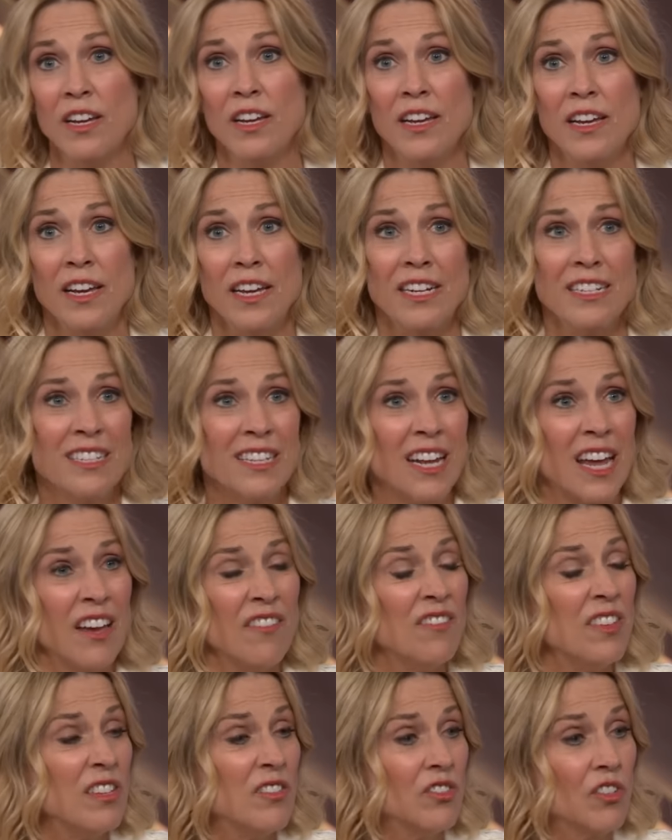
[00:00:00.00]
Yeah. And I said, I
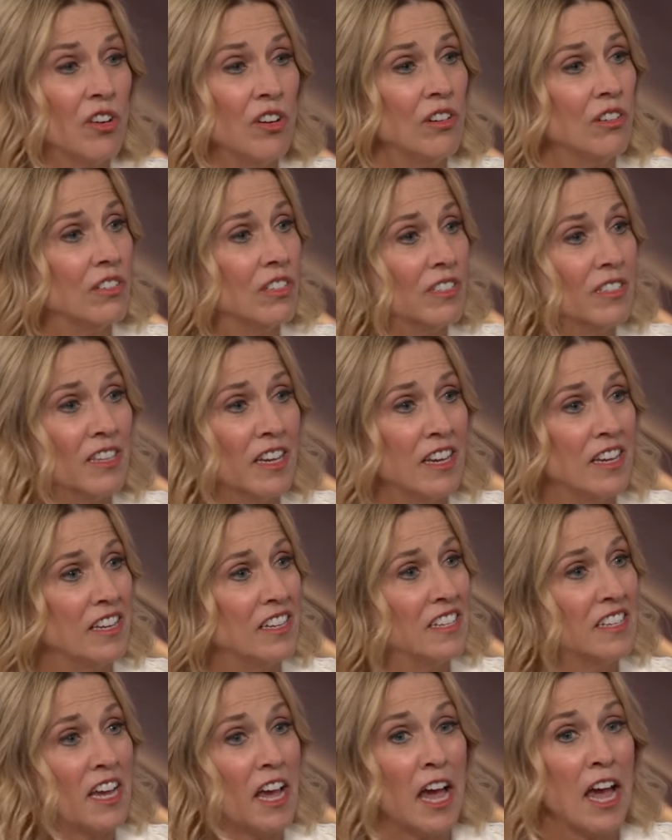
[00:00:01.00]
have these songs,
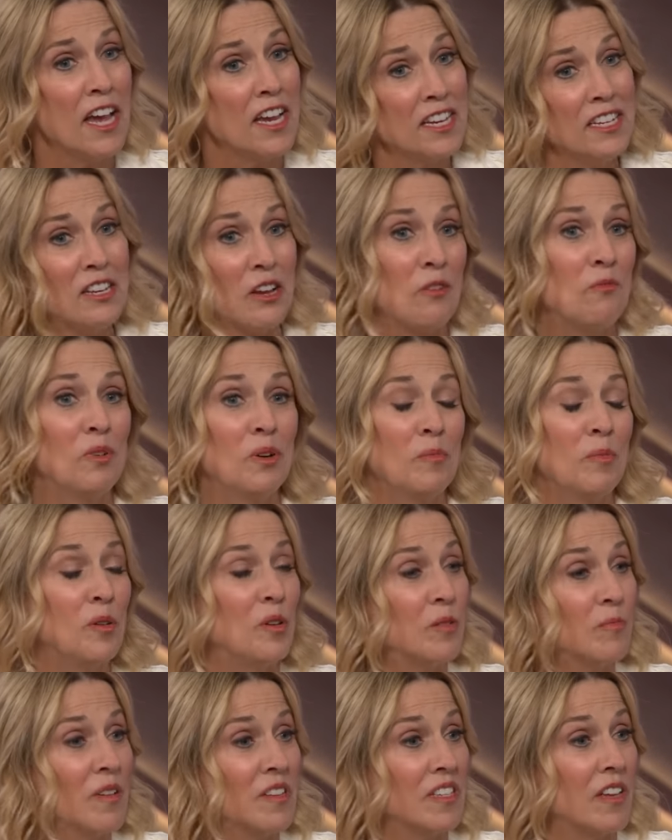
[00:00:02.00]
and I don't want to
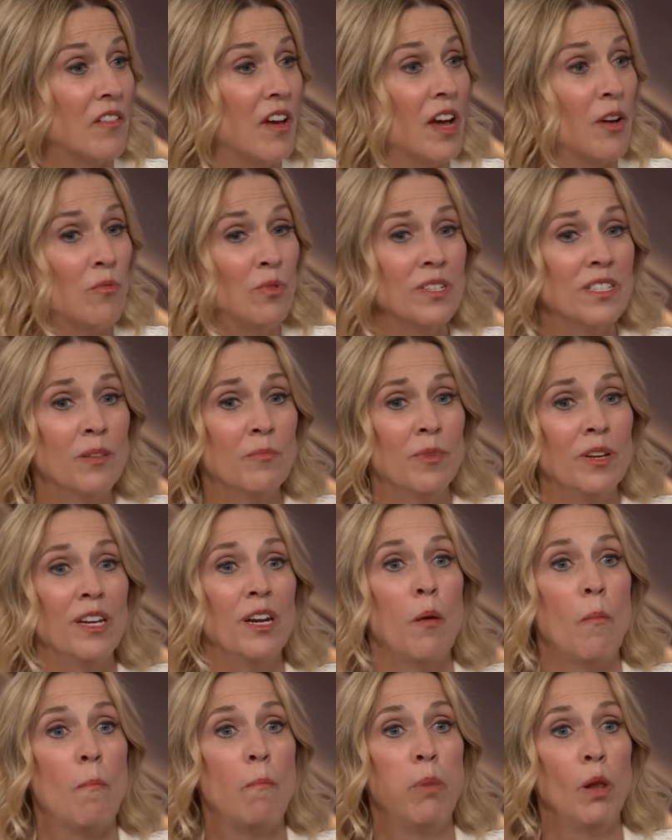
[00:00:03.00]
produce myself. I want somebody
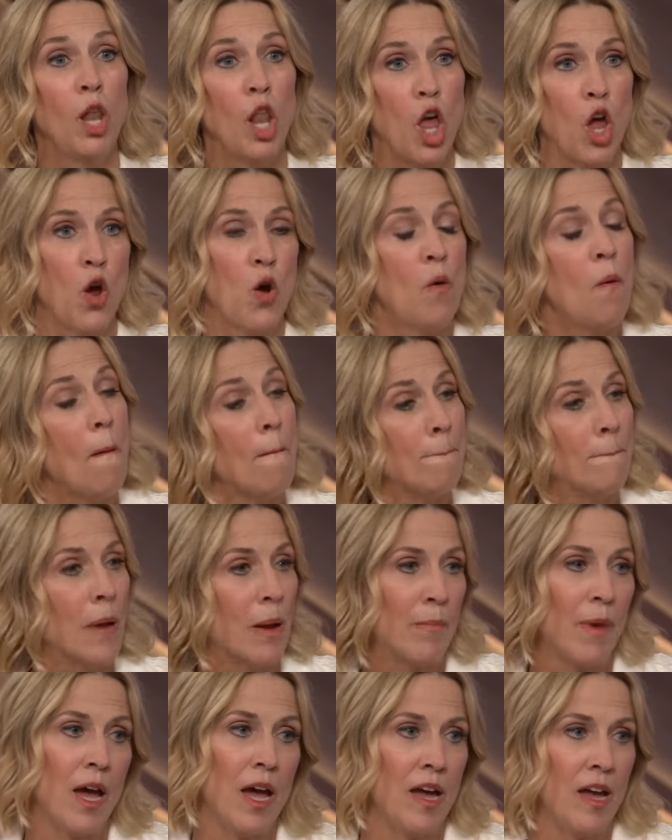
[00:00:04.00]
to blow
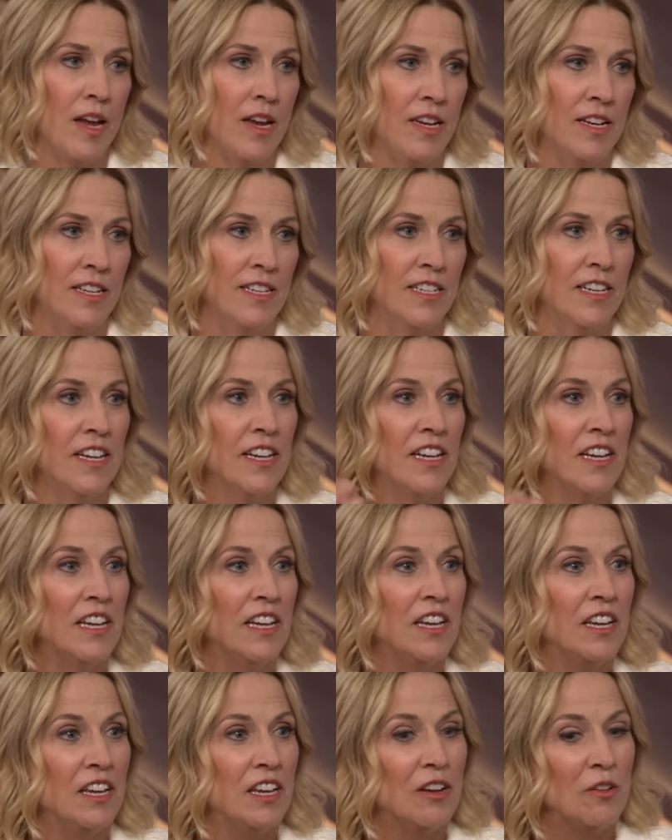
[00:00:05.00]
my mind
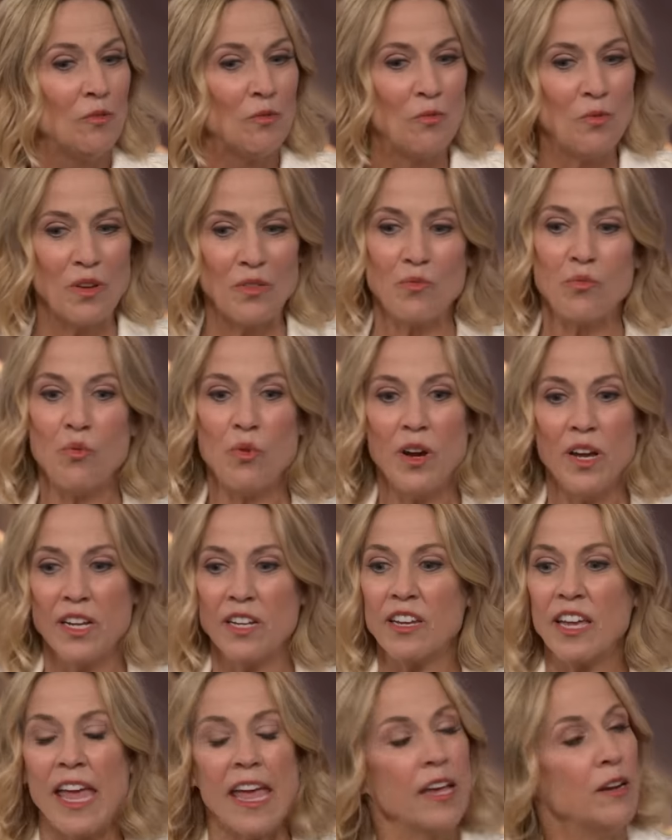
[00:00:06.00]
yeah. with
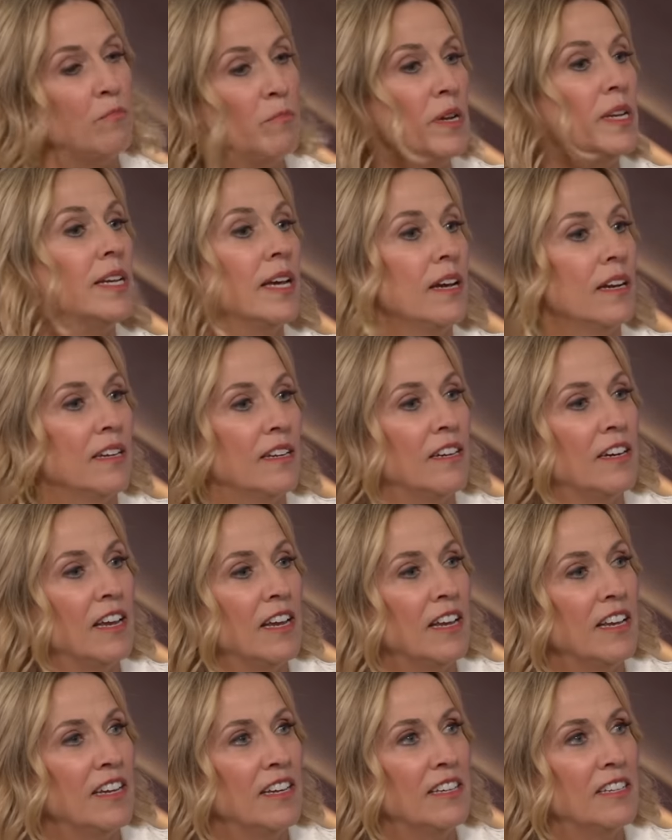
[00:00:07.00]
what can be done.
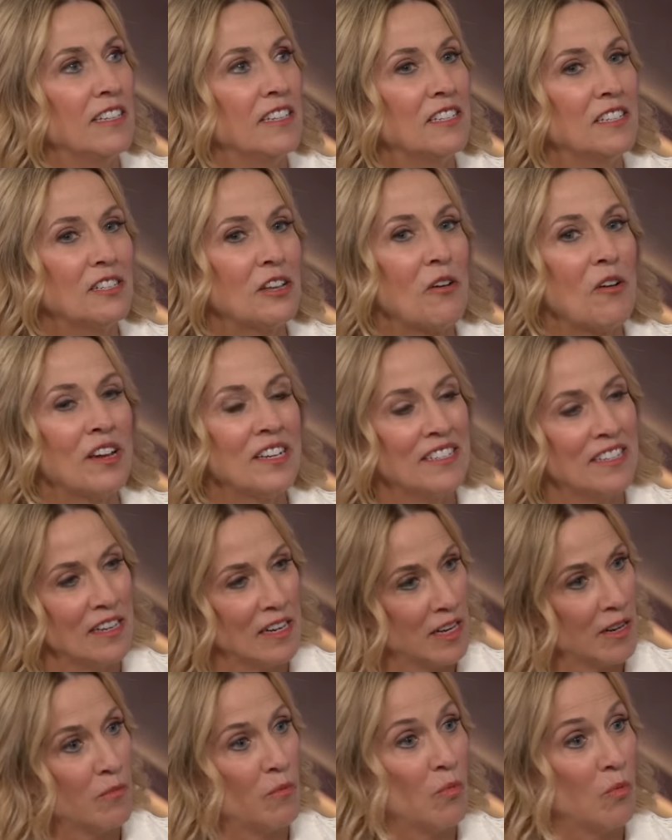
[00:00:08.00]
And so I
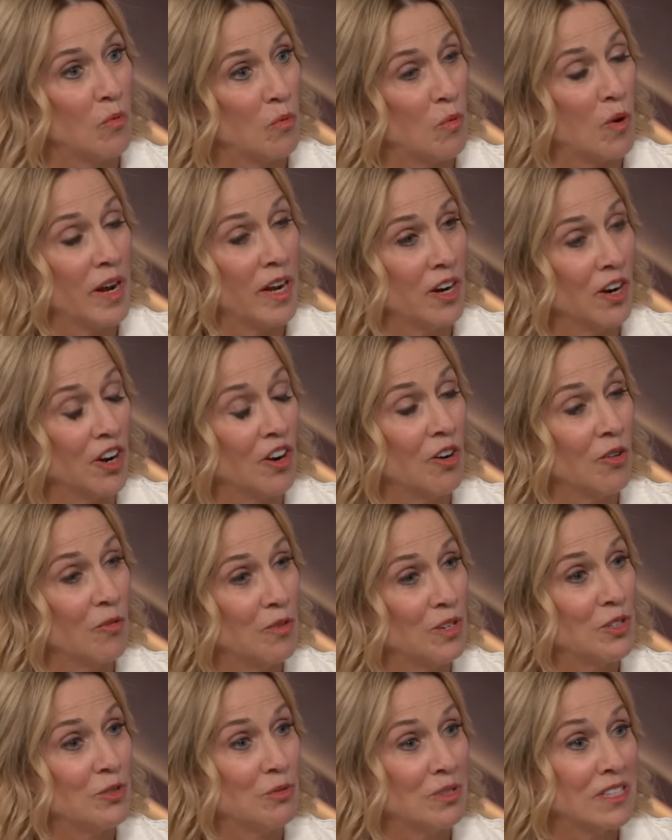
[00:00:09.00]
sent him Where,
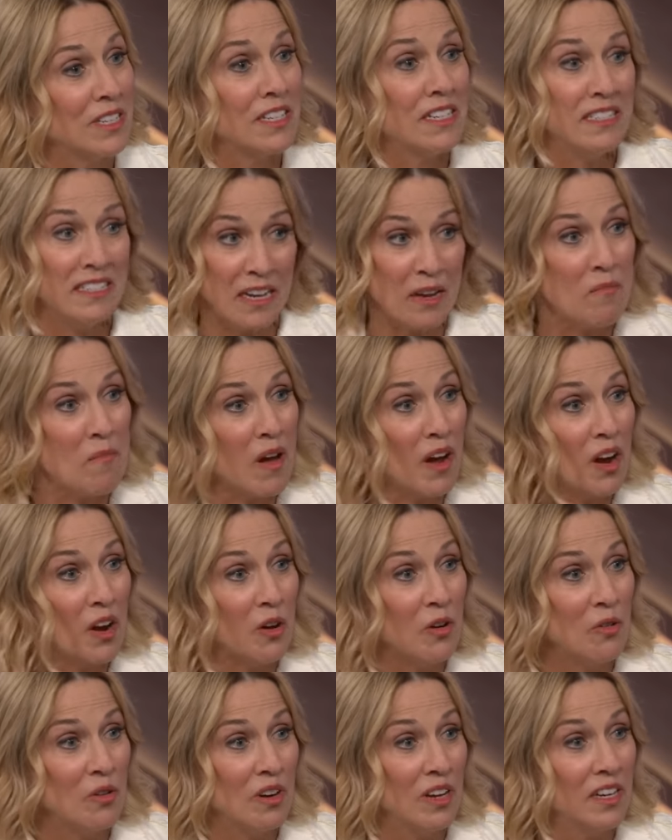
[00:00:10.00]
which was a
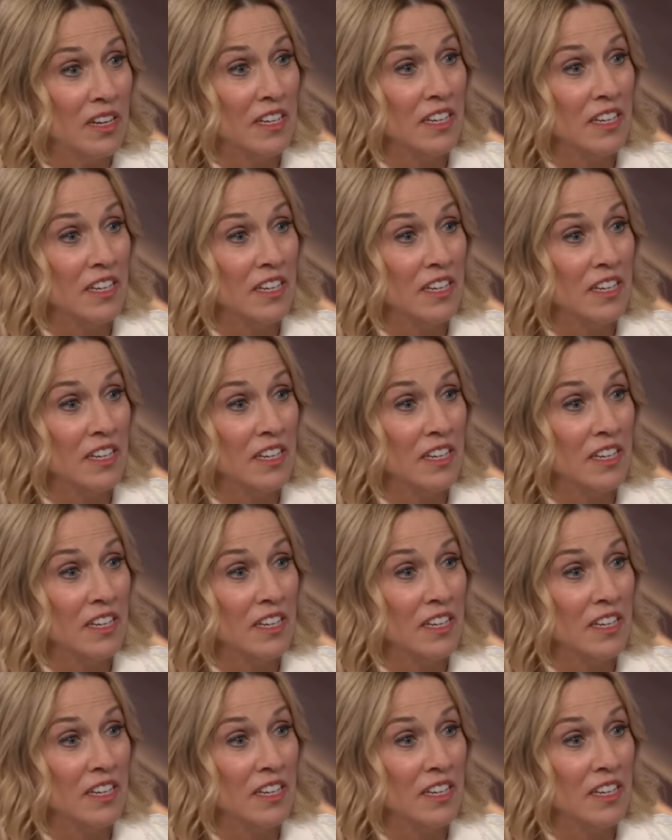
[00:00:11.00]
demo,